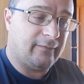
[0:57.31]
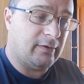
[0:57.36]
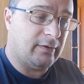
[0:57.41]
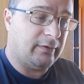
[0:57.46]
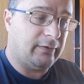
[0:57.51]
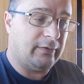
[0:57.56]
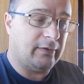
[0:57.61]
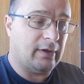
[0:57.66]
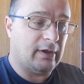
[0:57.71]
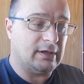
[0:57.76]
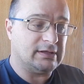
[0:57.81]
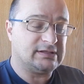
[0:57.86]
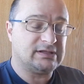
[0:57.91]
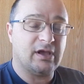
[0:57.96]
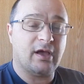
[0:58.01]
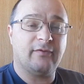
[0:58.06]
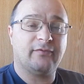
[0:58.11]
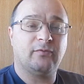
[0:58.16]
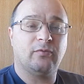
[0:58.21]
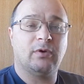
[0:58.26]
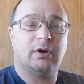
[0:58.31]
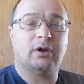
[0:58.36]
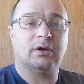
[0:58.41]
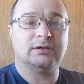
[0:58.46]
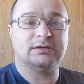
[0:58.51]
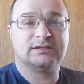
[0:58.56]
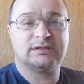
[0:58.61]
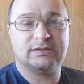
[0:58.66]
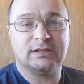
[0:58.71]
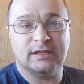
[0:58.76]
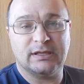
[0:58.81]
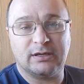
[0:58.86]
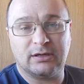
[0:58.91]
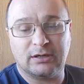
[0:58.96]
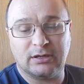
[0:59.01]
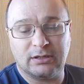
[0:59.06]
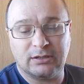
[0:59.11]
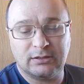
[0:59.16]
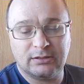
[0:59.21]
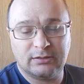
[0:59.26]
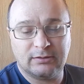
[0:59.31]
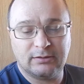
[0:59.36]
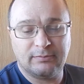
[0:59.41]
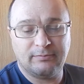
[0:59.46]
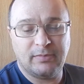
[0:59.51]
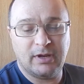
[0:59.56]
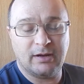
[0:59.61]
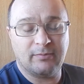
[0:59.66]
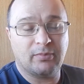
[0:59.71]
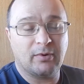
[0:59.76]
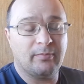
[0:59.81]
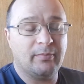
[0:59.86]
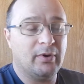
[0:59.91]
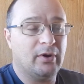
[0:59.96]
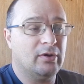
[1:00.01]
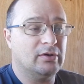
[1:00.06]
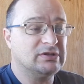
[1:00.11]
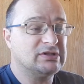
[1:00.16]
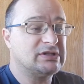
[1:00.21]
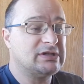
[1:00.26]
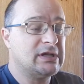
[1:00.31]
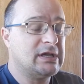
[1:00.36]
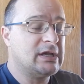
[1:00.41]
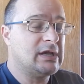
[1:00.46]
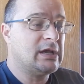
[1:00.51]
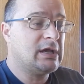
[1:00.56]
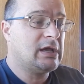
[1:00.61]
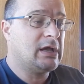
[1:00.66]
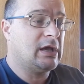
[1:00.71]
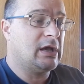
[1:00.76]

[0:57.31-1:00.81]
different softwares that are being proposed.